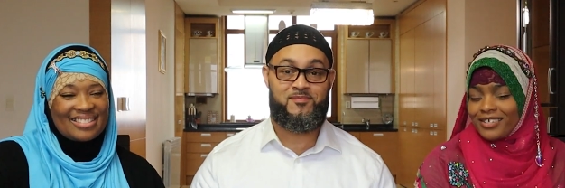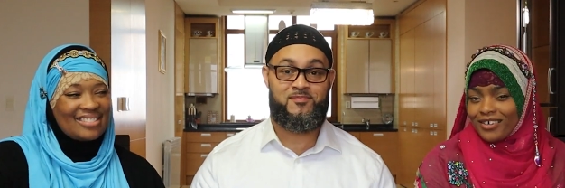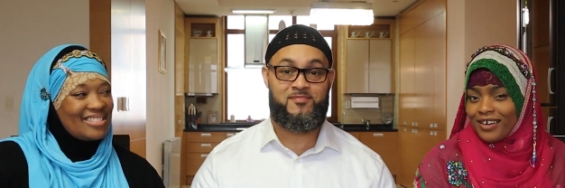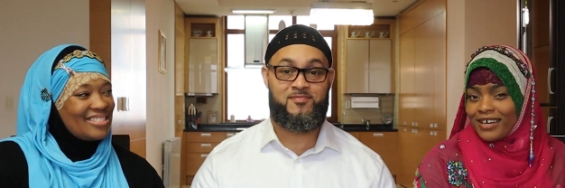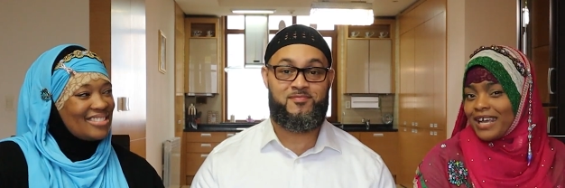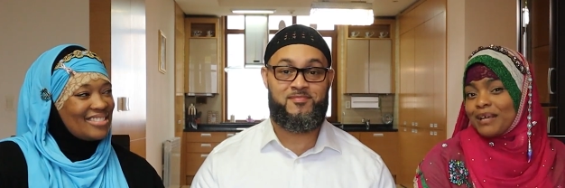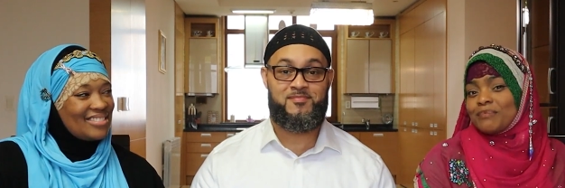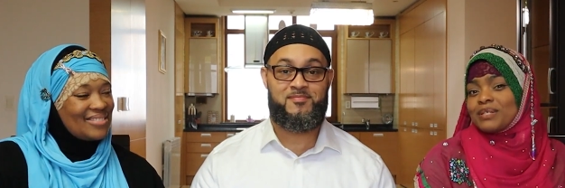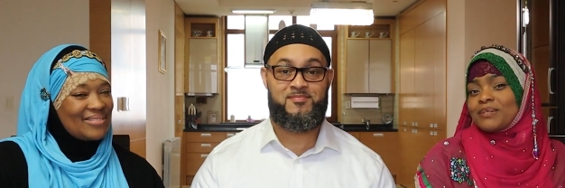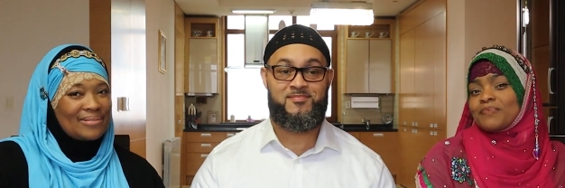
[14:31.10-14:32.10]
Speaker 1: under our
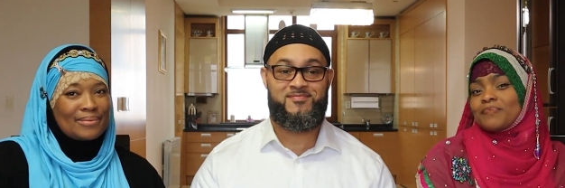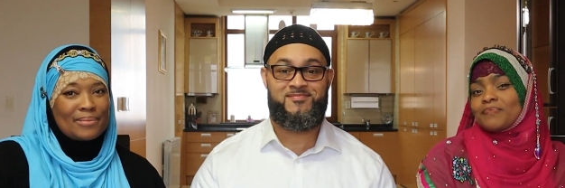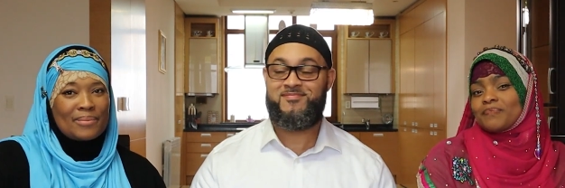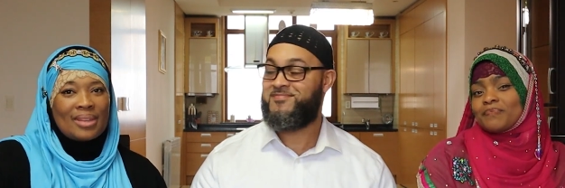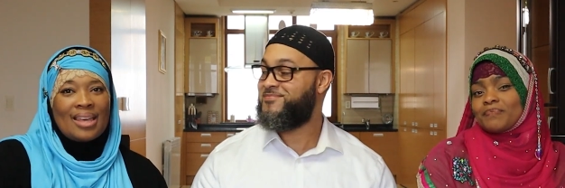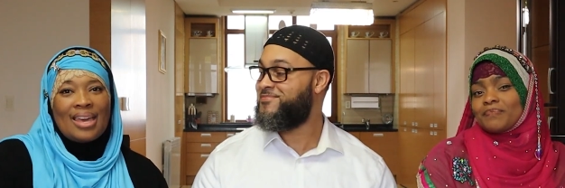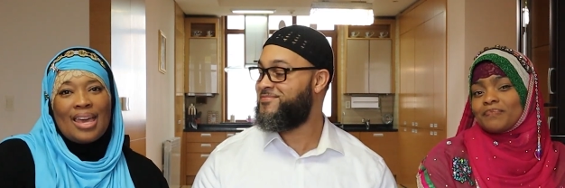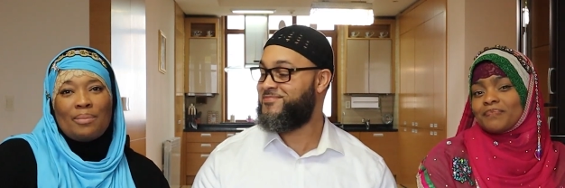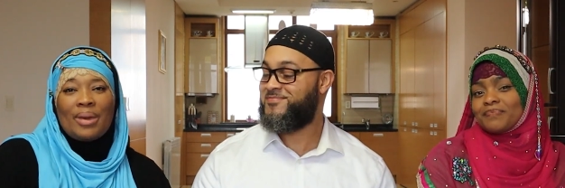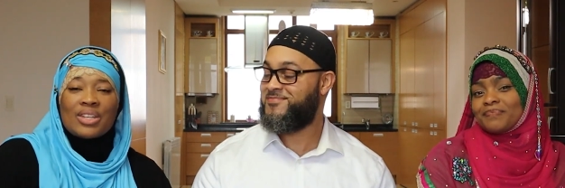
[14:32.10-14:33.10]
names.
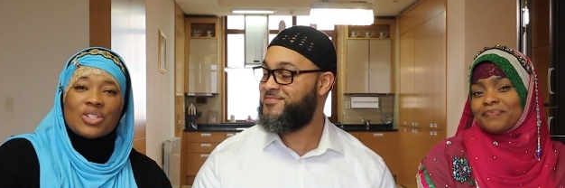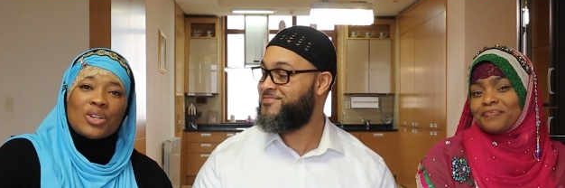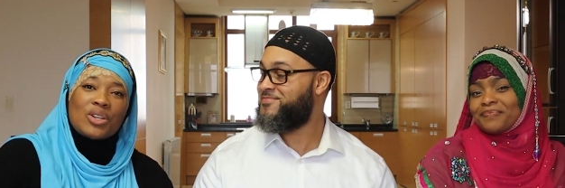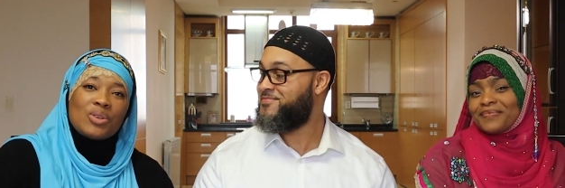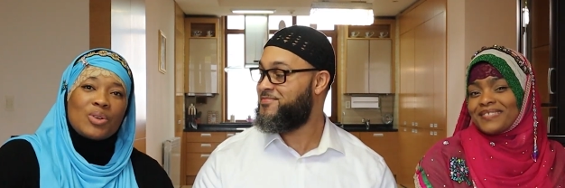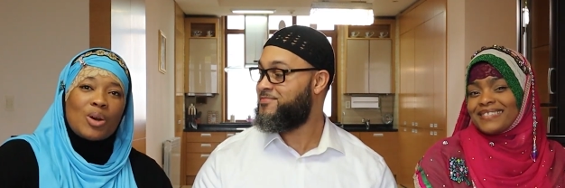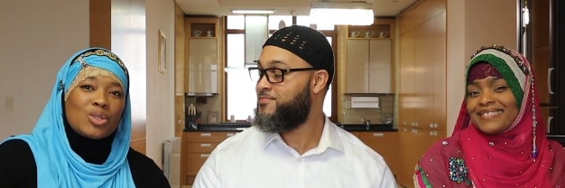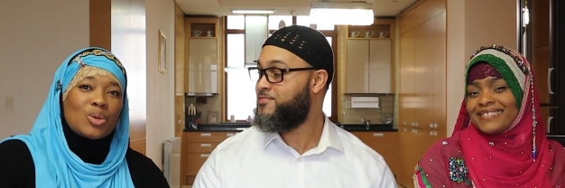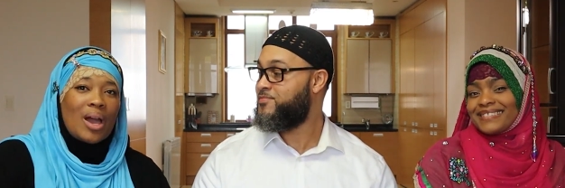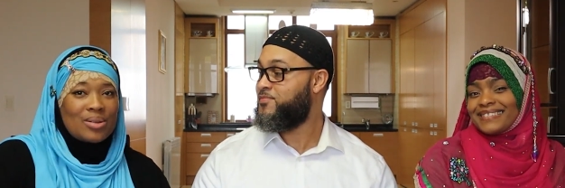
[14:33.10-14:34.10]
Speaker 2: And make sure you go
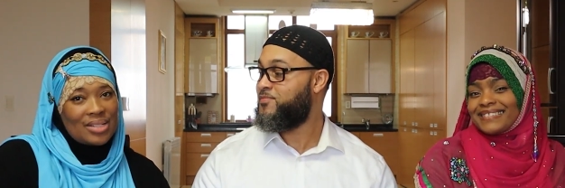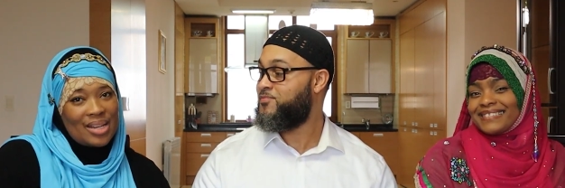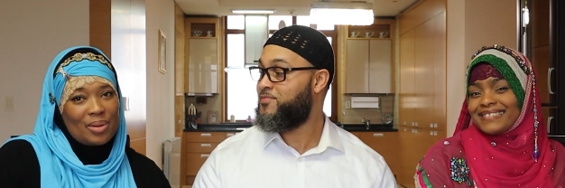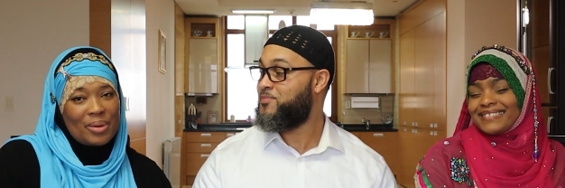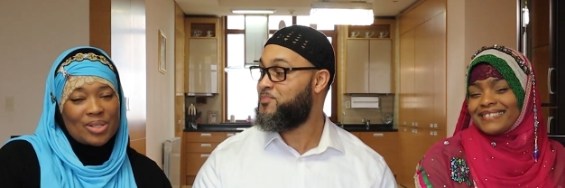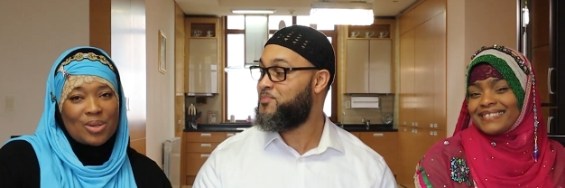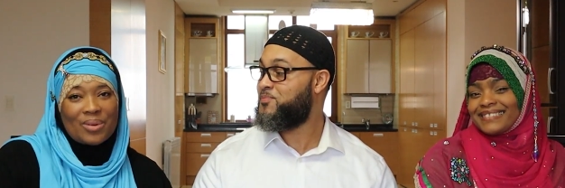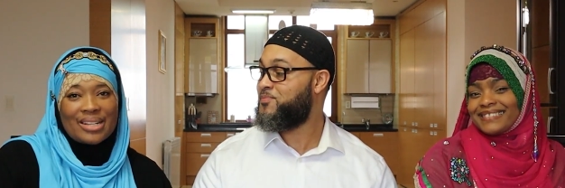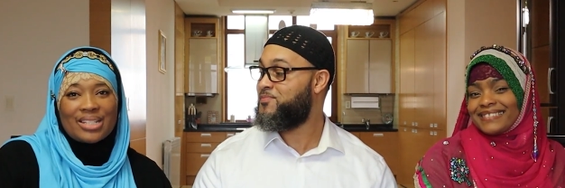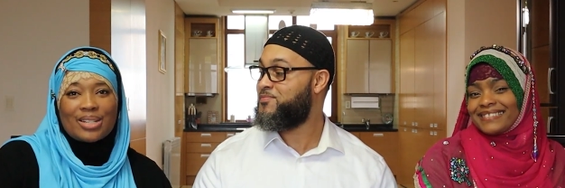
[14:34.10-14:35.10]
to
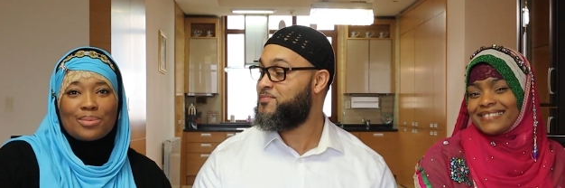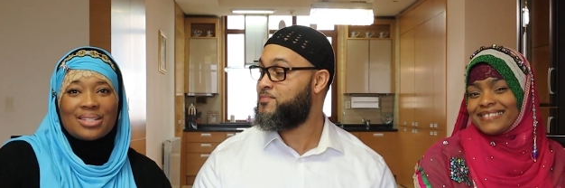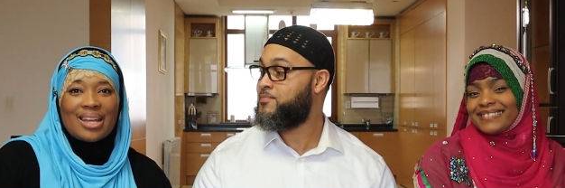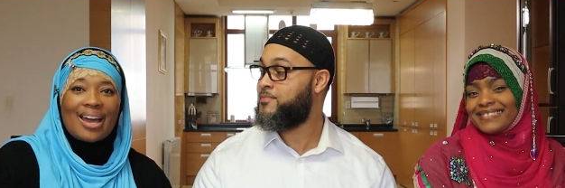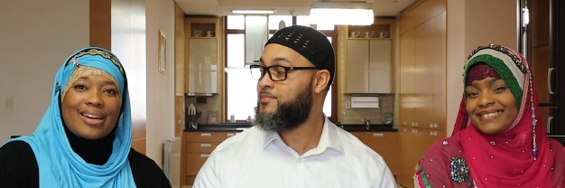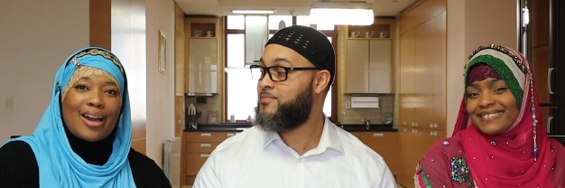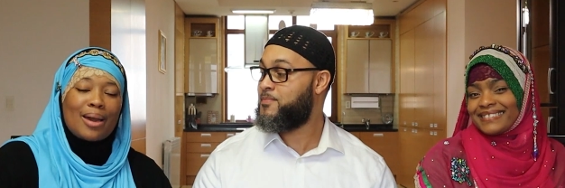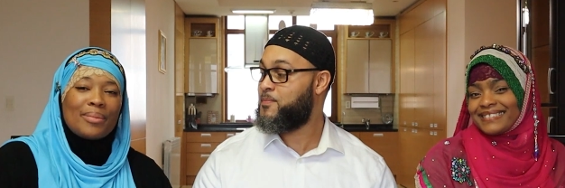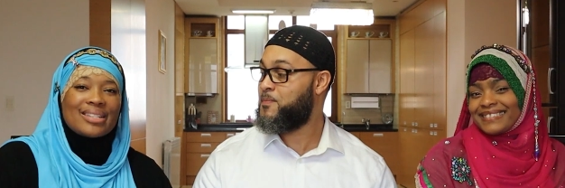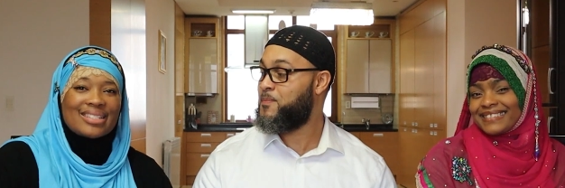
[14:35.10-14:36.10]

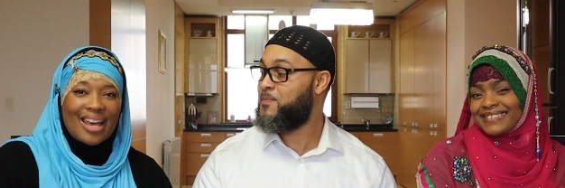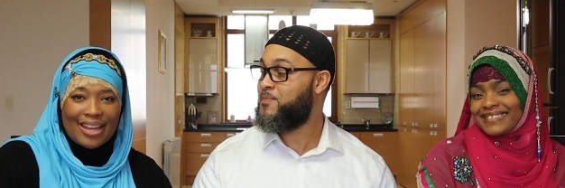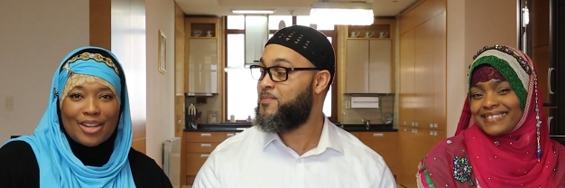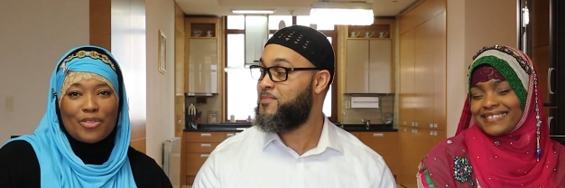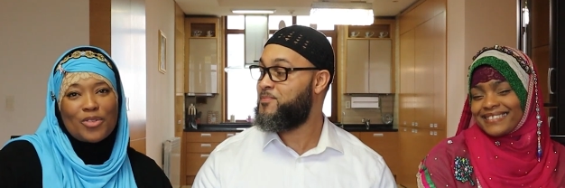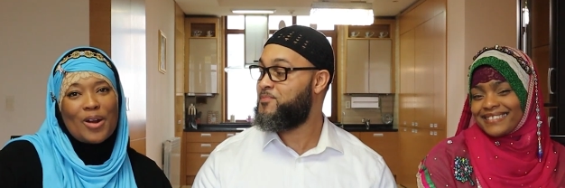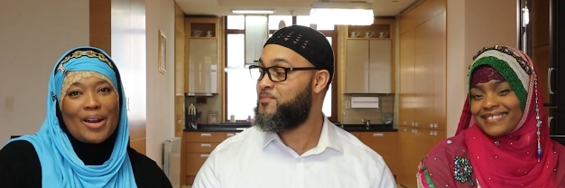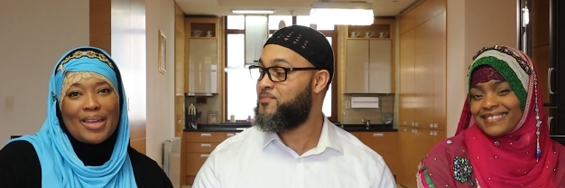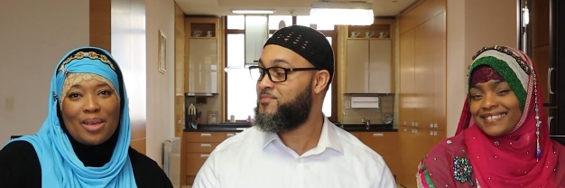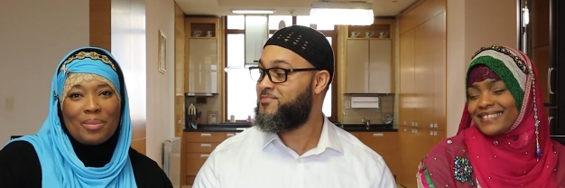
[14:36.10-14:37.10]
outstandingpersonalrelationships.com and sign up for
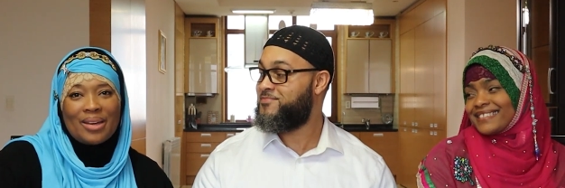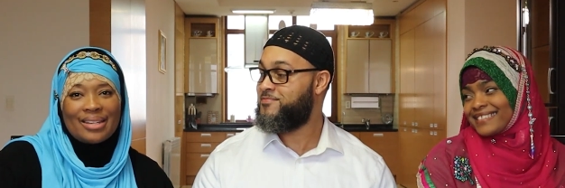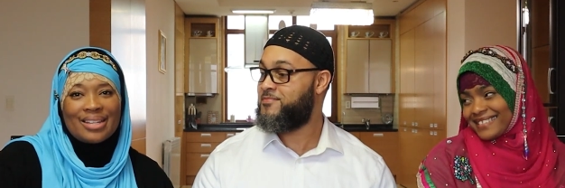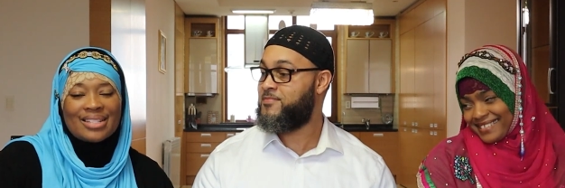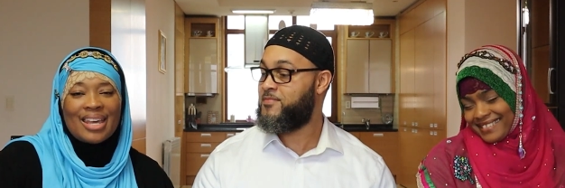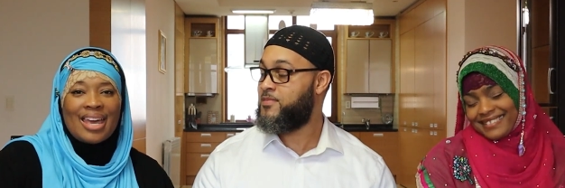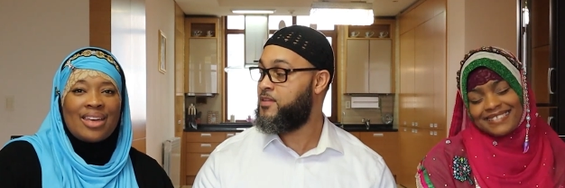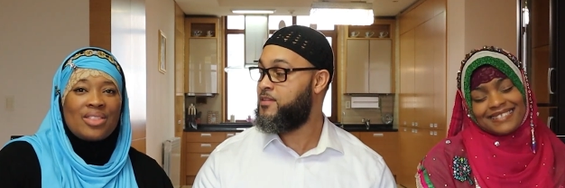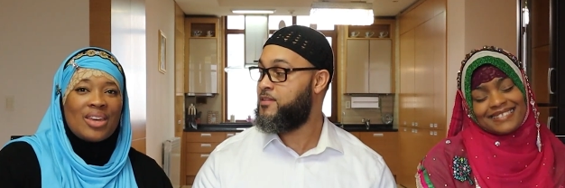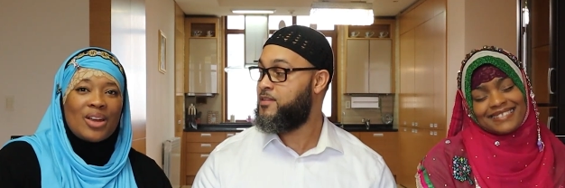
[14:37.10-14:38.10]
our email list.
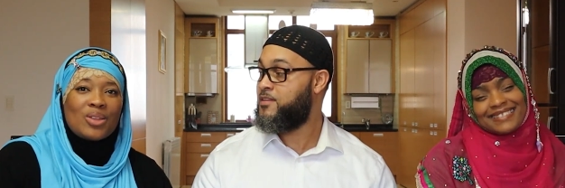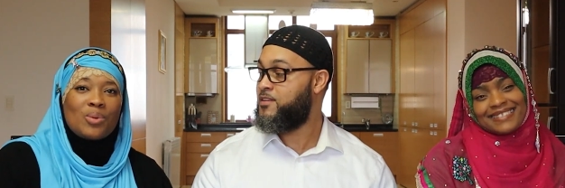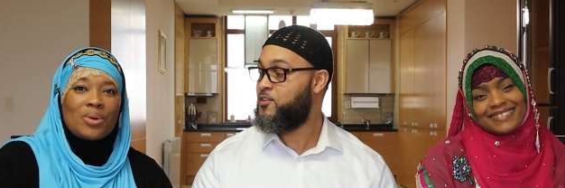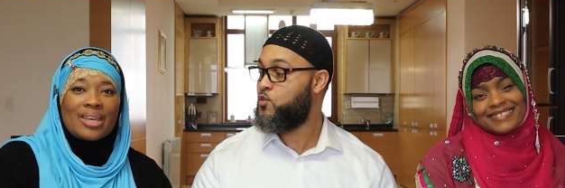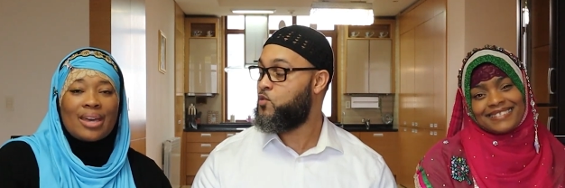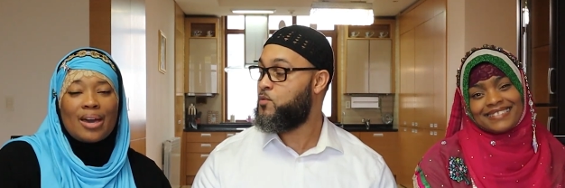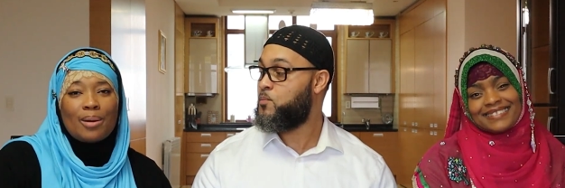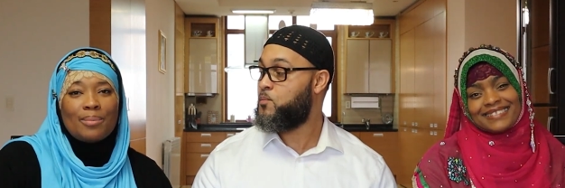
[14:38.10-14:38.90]
And there you will get